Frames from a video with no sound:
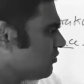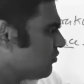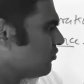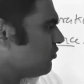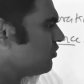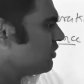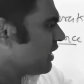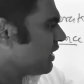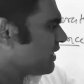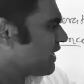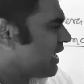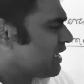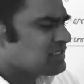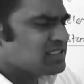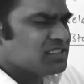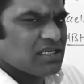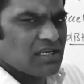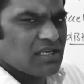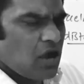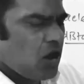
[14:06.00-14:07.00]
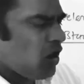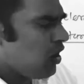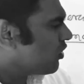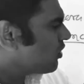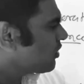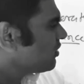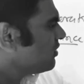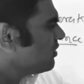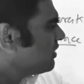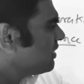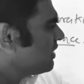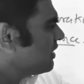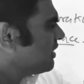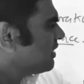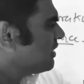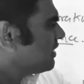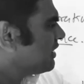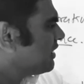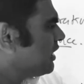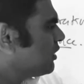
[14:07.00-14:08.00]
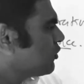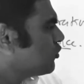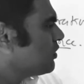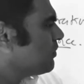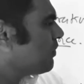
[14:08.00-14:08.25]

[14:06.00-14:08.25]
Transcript: we can cancel, or L to the